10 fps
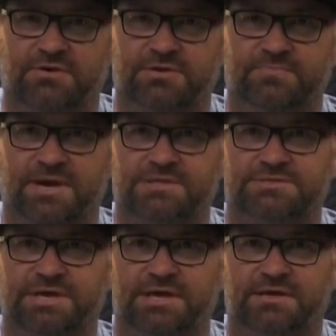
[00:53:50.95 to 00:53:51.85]
You might
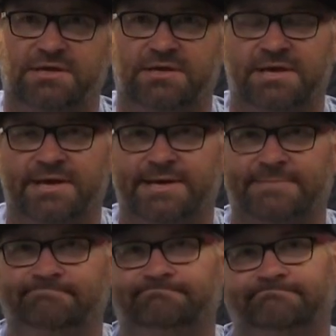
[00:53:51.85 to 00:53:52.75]
take
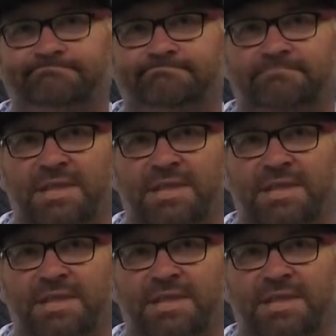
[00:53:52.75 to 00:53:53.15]
some,